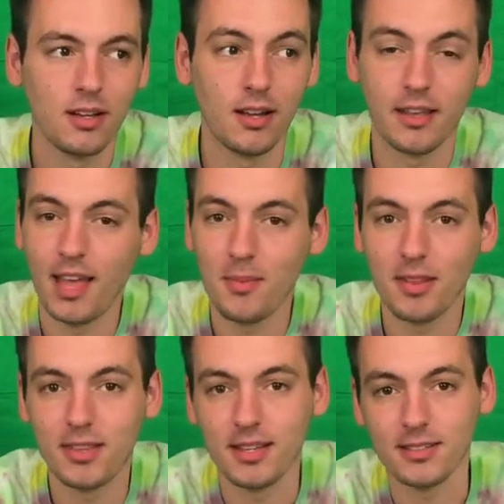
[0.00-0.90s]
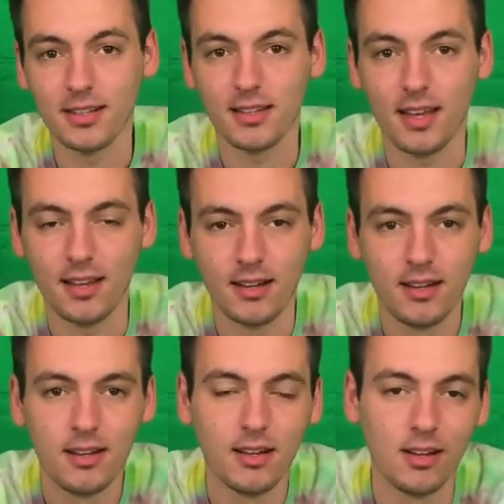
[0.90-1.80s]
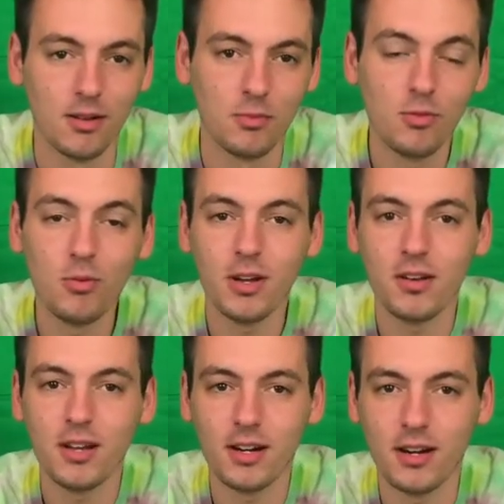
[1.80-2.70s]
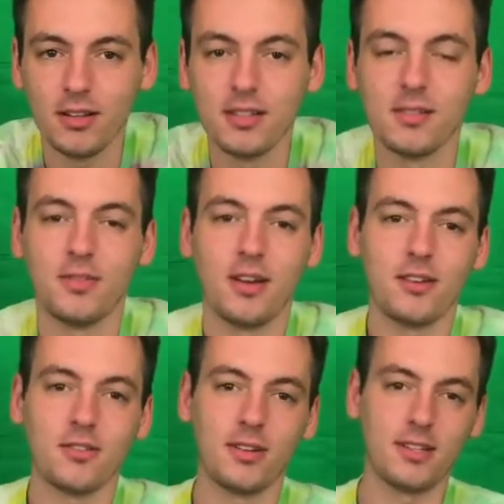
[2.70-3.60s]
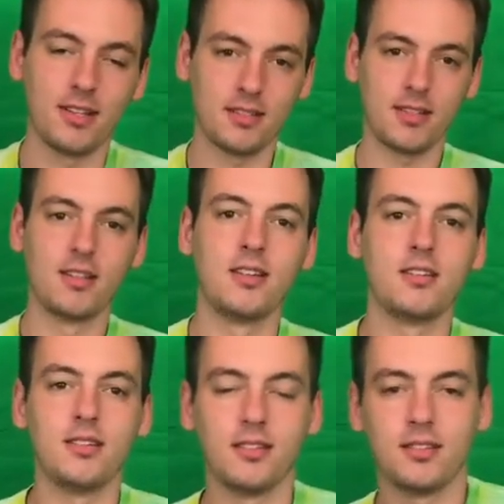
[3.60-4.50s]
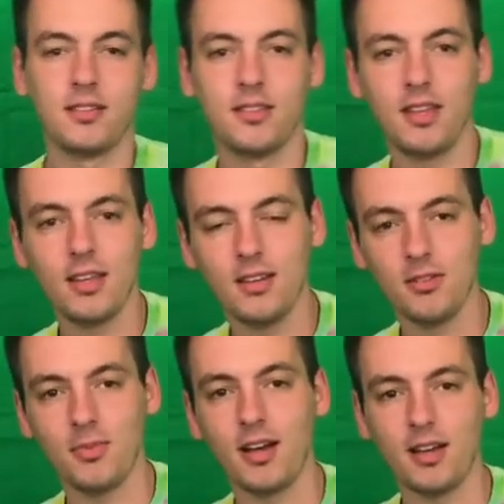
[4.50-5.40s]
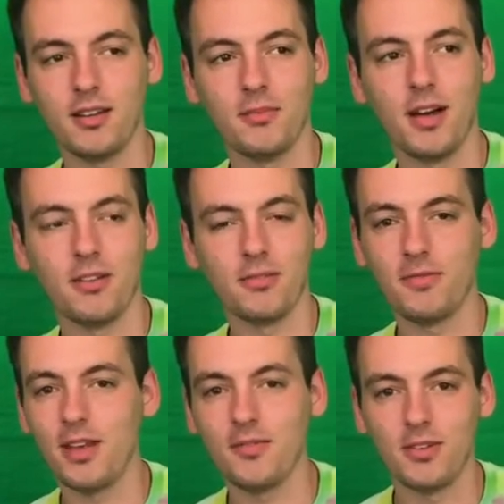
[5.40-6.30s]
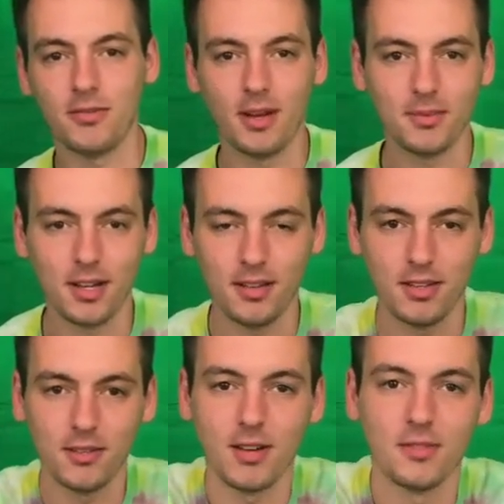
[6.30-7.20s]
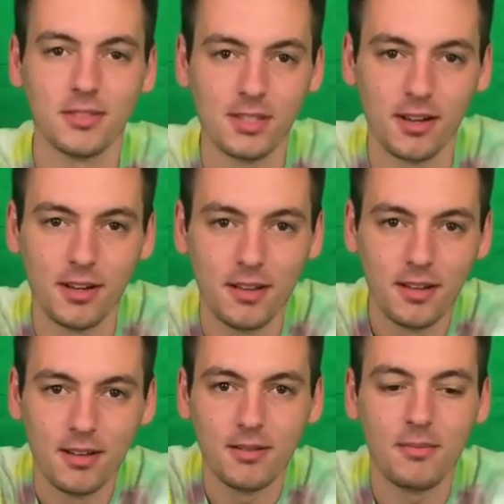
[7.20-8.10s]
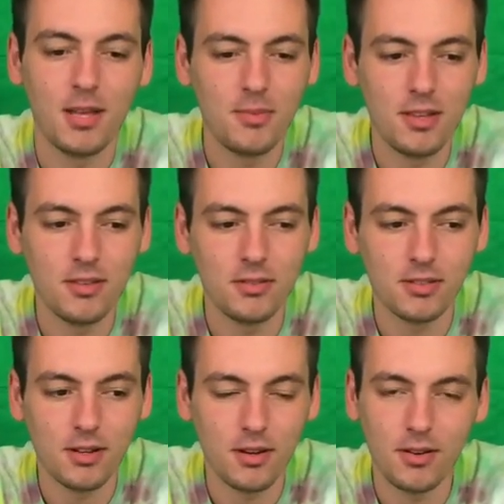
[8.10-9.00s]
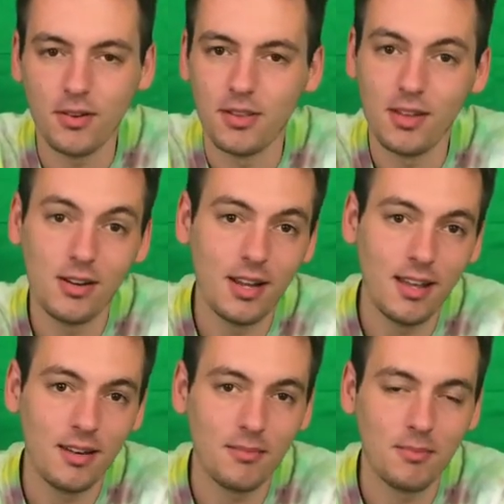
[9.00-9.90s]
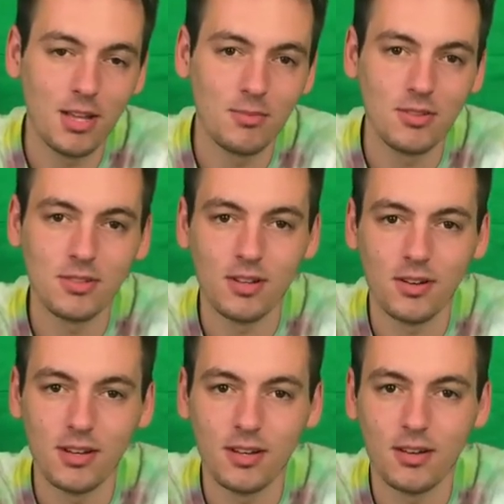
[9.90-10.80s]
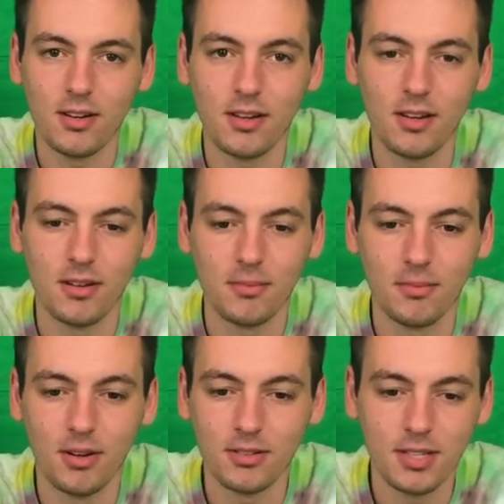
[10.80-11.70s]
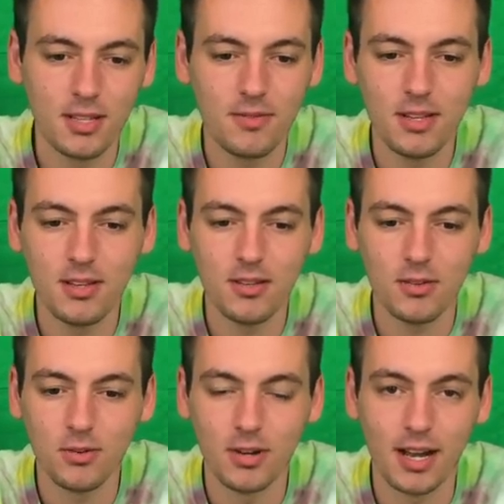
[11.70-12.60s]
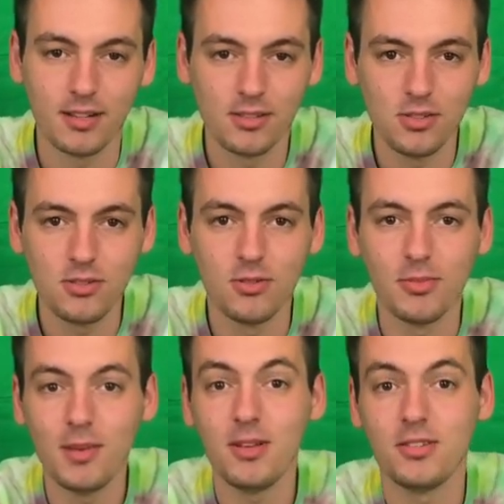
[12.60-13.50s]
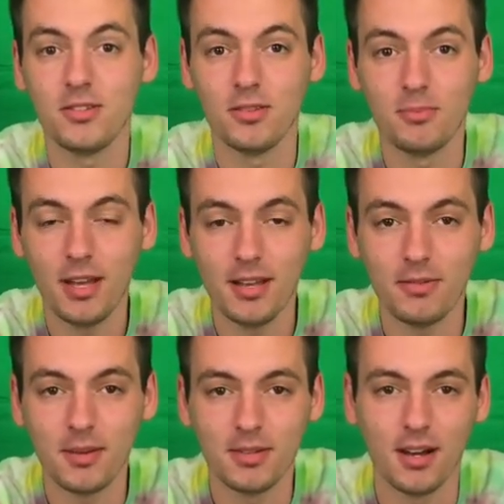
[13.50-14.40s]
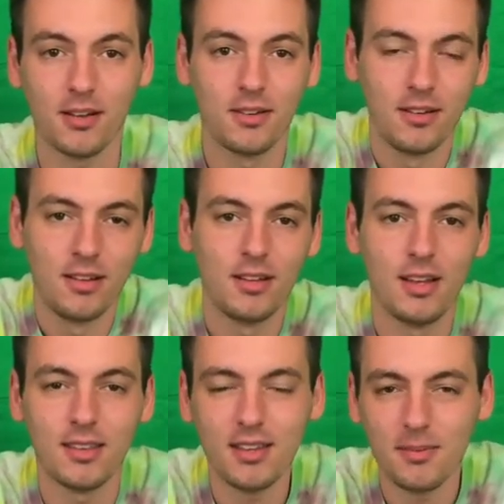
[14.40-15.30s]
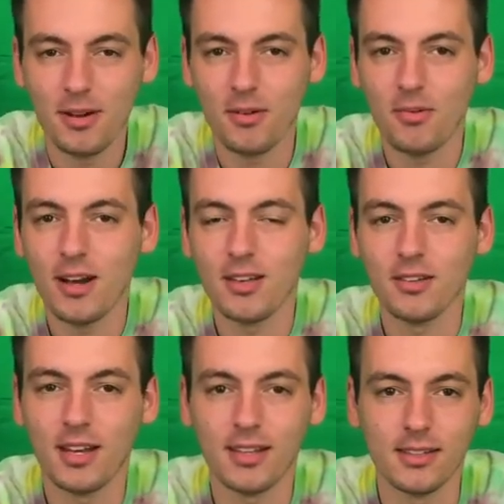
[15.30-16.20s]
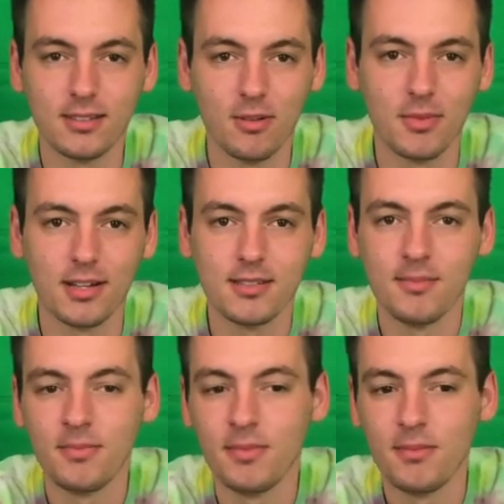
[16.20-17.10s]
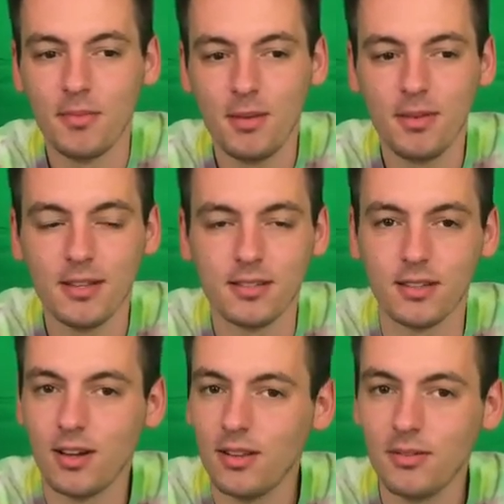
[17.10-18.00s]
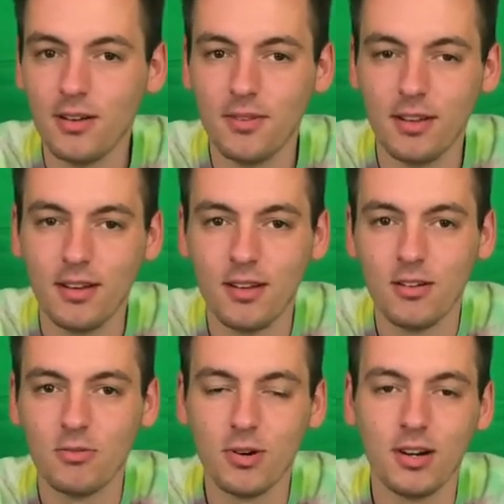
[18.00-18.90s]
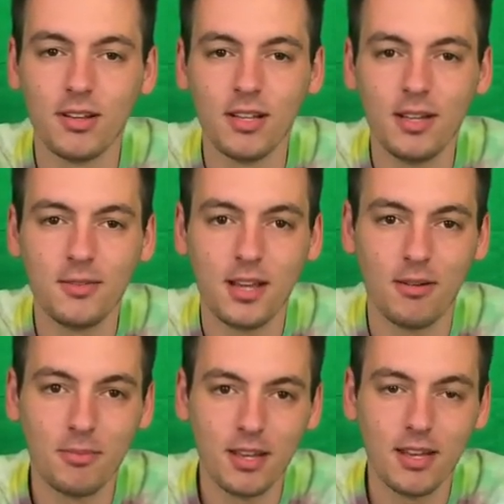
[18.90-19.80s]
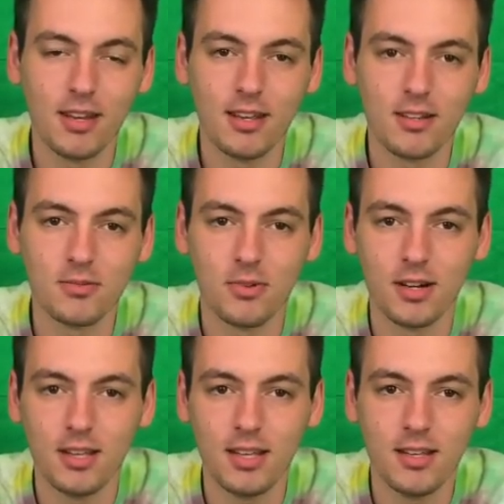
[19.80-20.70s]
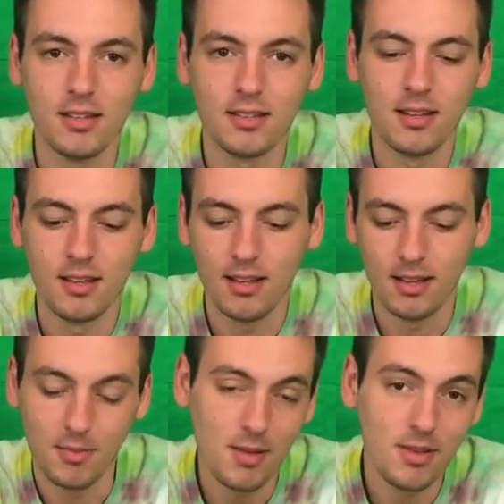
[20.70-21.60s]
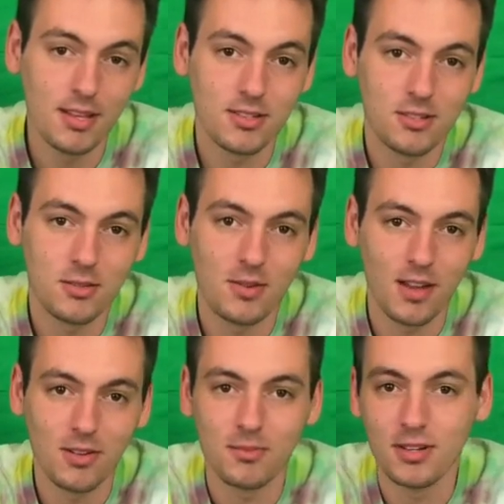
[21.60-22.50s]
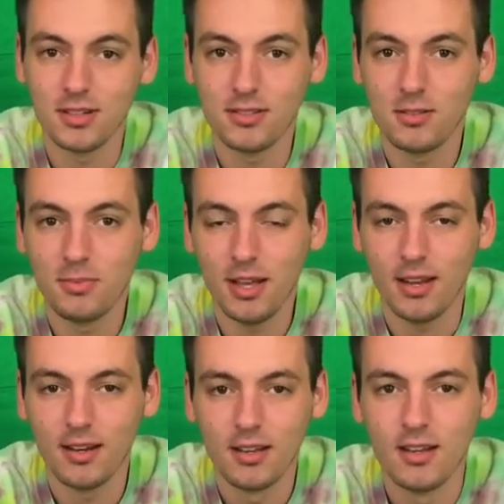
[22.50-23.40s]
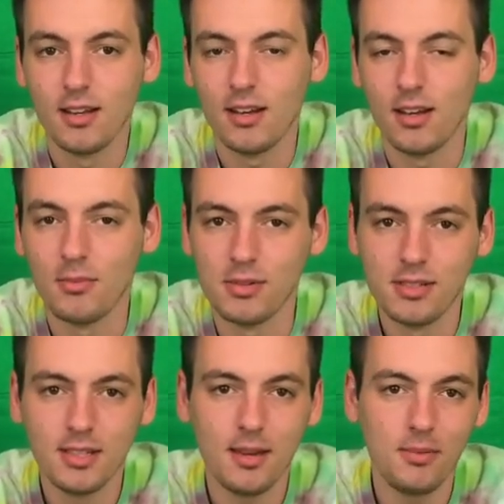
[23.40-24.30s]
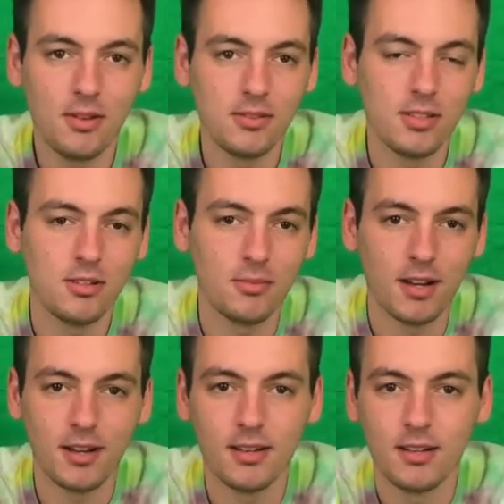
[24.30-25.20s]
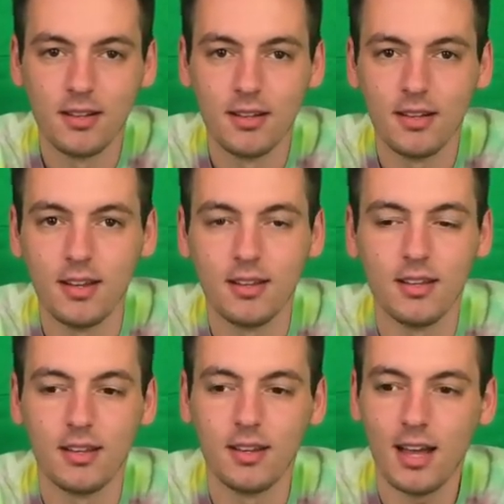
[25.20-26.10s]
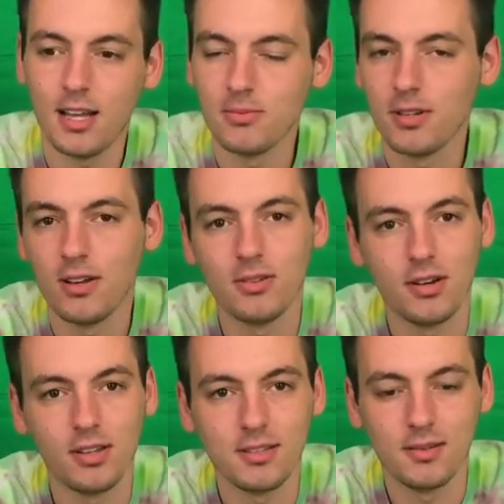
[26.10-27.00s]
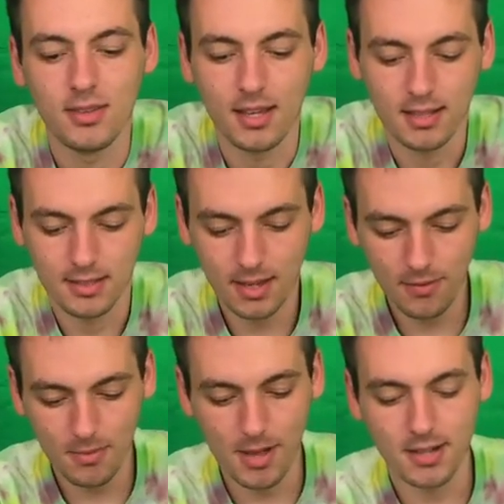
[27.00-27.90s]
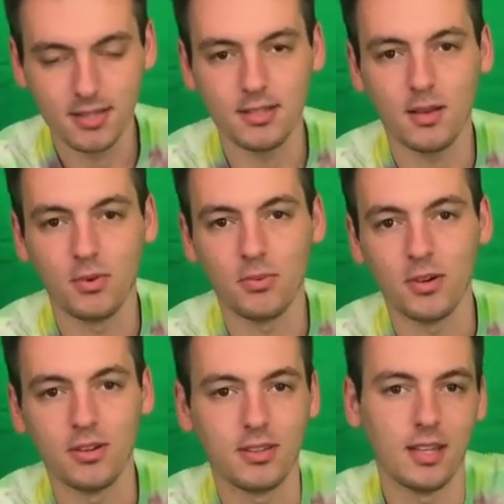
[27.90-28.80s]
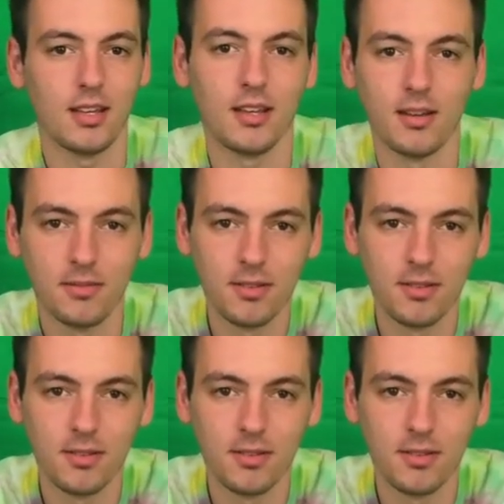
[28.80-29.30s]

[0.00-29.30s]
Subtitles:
caiman, things like that. Before we go down our list of characteristics, just think in your mind about your favorite reptile that you've ever saw. Maybe you saw it on the internet, maybe you saw it on TV or at a zoo, or maybe it's your pet reptile, and think about why you like it so much. Maybe it's the color of it, where it lives, how big it is, what it eats, and maybe it's just your favorite because it's your pet. But just keep those in your mind, and then as we go through our list of things, see if it matches up with what you're thinking of.